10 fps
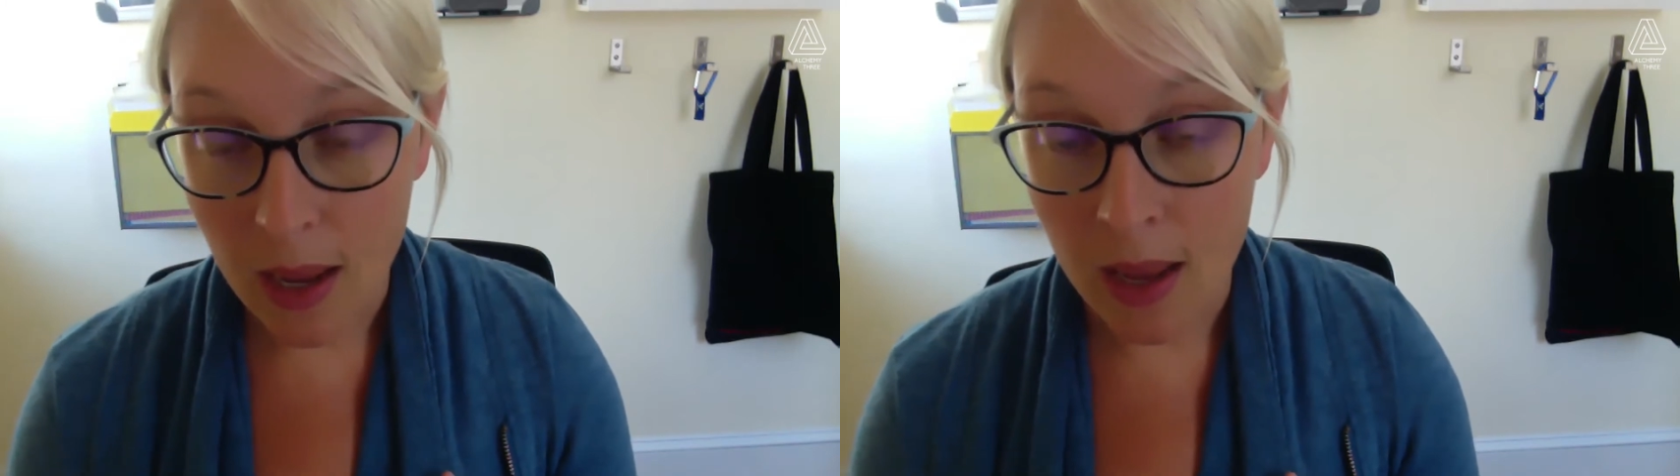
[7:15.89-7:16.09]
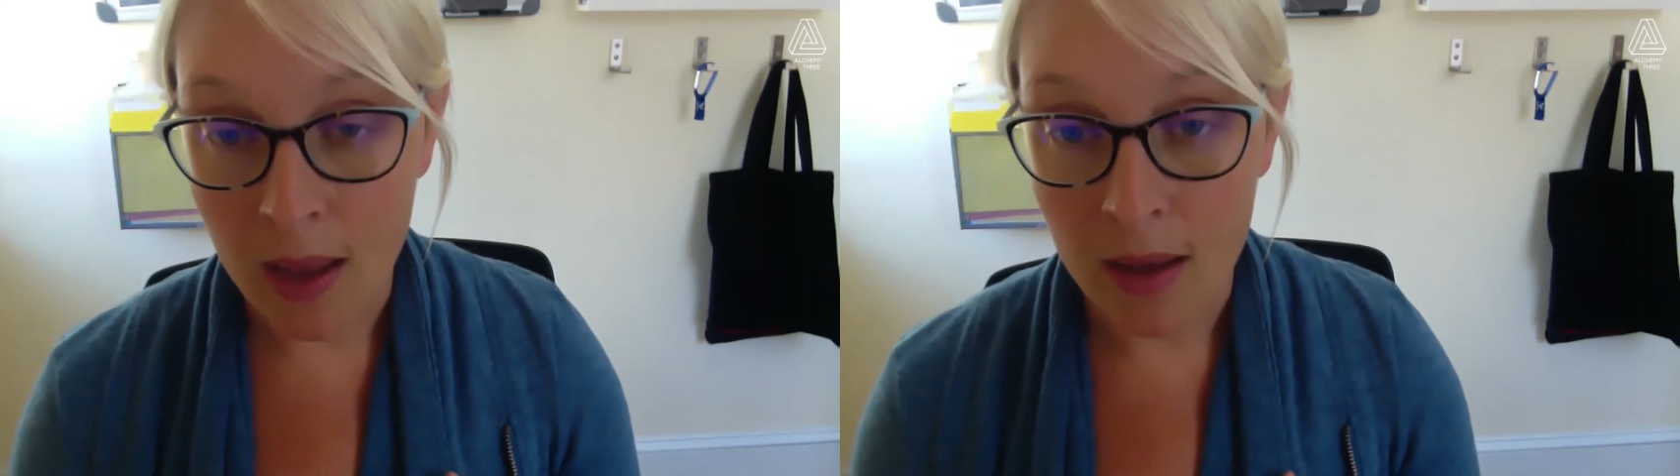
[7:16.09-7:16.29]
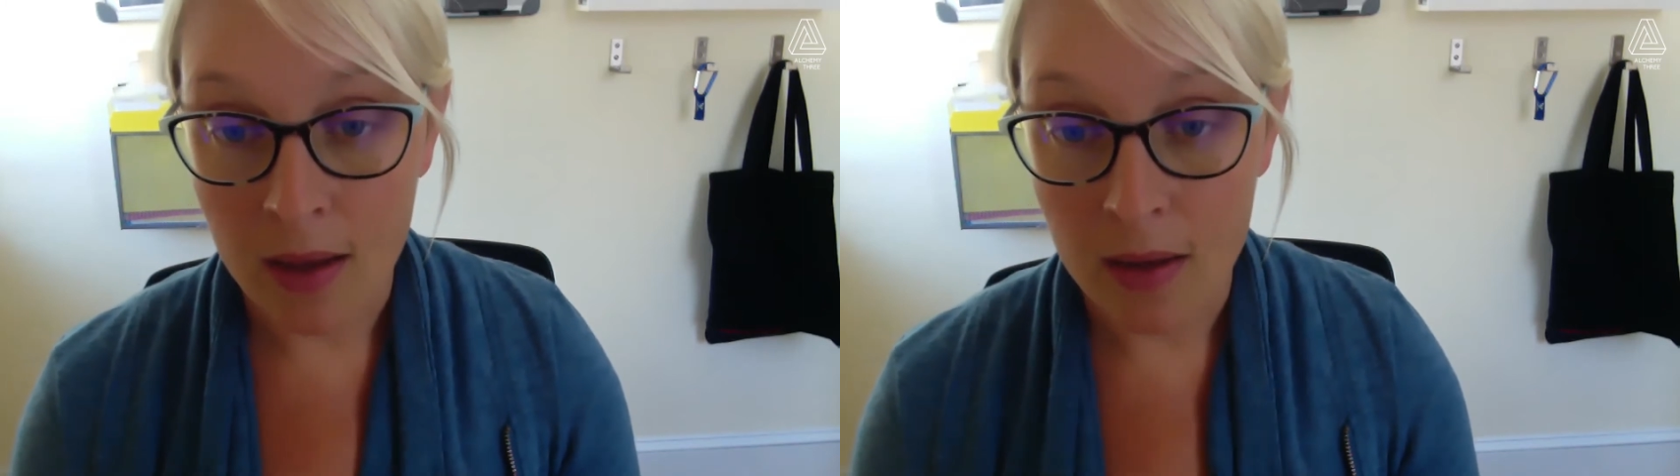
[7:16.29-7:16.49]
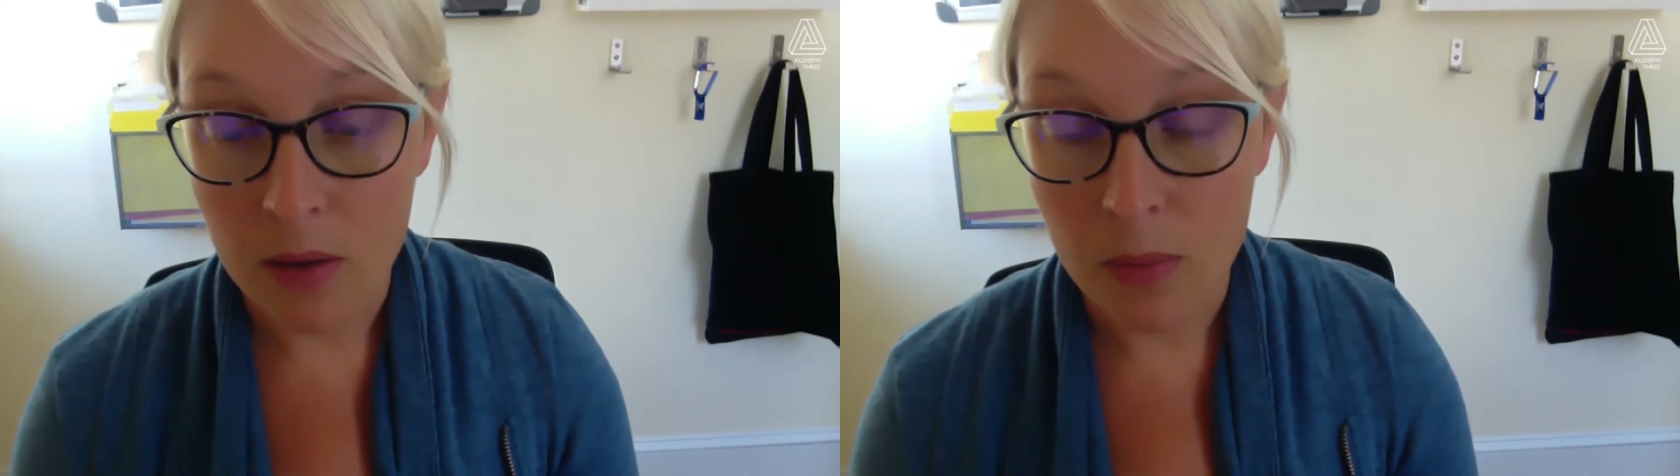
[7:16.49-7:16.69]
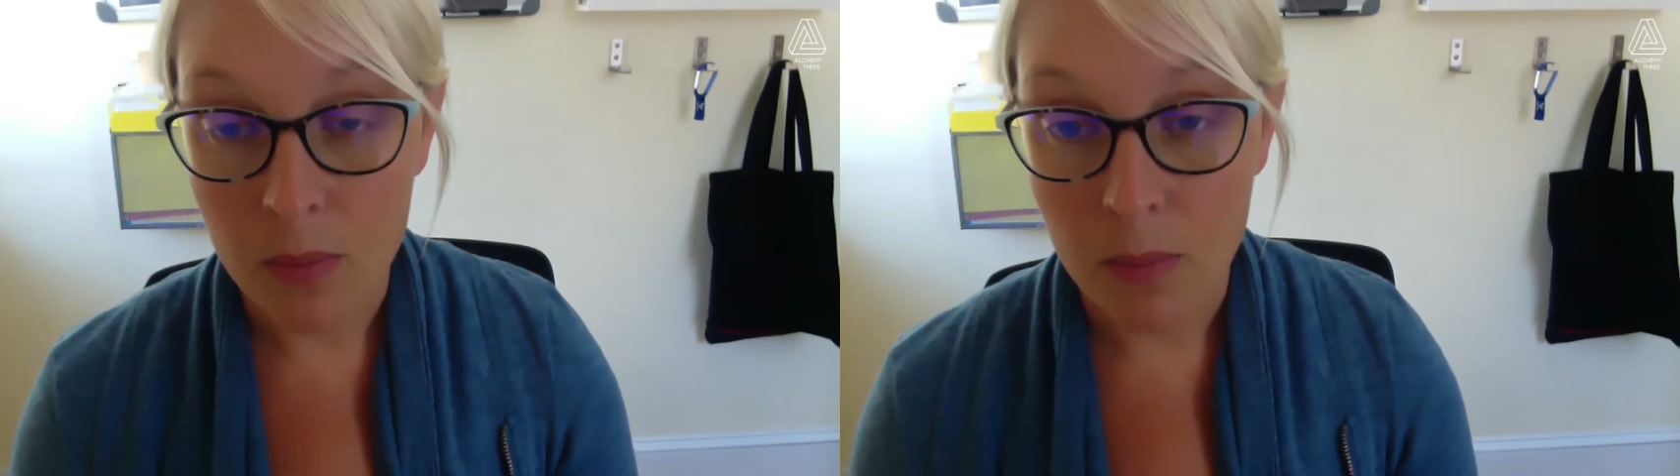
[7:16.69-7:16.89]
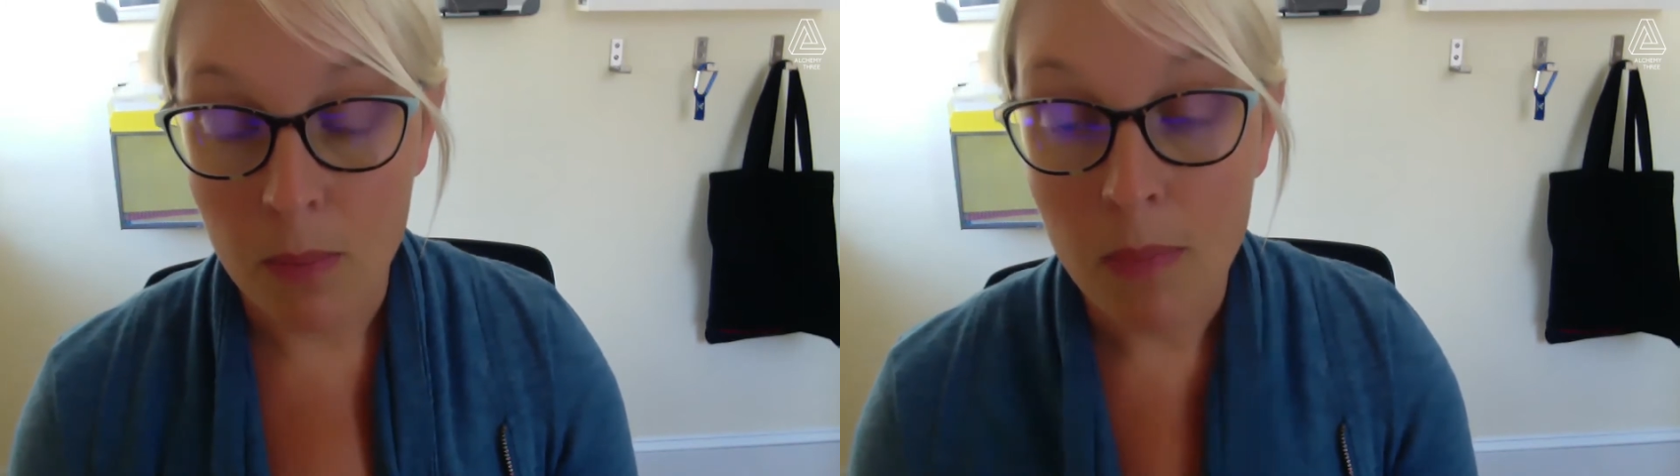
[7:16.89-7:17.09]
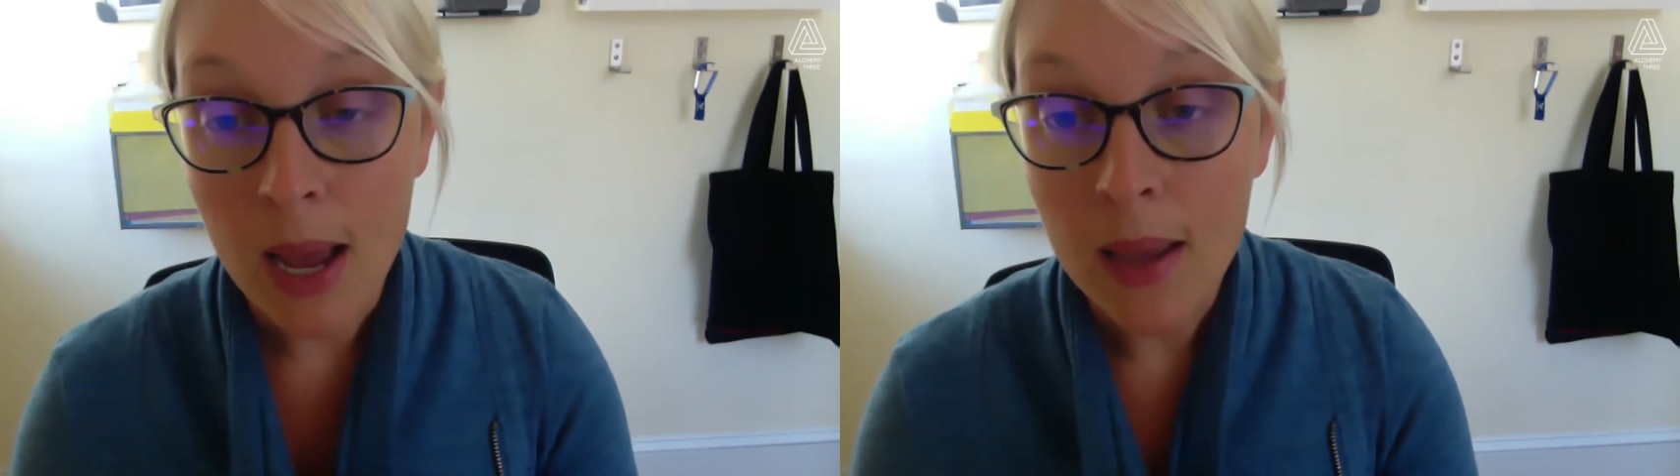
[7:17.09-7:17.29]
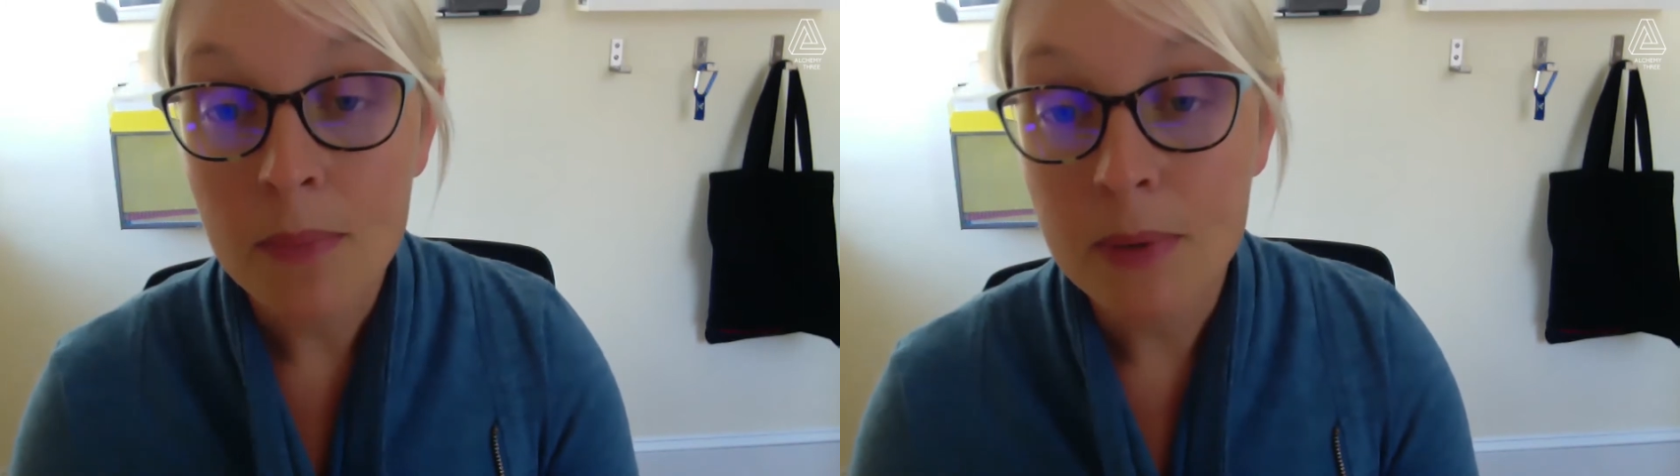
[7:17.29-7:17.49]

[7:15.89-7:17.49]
my